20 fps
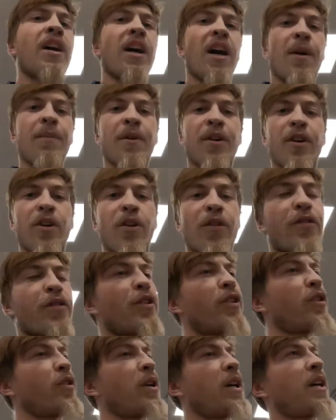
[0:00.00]
I'm gonna go
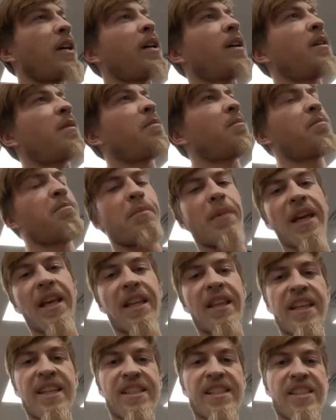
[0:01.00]
through,
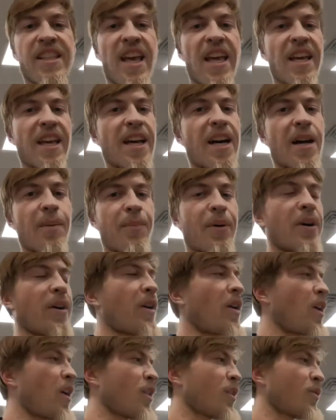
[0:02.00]
MIG this thing up
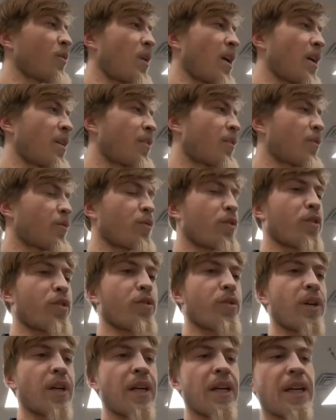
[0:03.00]
all the way through,